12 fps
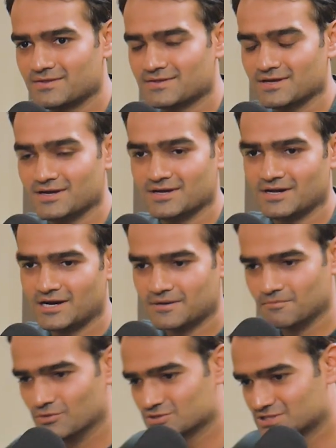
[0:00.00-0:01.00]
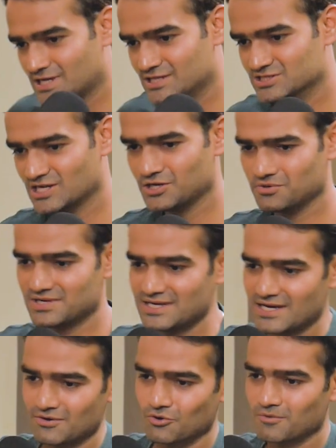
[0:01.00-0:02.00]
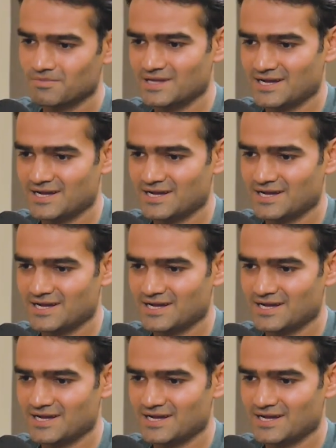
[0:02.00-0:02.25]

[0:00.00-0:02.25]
with utmost ingenuity and hope